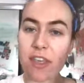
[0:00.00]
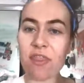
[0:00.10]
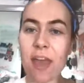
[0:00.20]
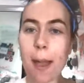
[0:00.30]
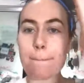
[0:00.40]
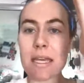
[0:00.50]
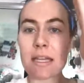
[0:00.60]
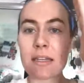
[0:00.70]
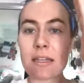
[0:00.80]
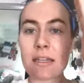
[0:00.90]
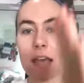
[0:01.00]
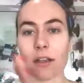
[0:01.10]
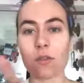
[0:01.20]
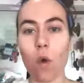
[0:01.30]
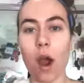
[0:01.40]
then that means
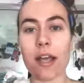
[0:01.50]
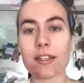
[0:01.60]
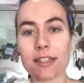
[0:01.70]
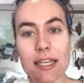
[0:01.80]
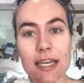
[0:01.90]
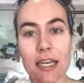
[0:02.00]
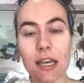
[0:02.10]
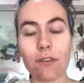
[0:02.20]
XYZ.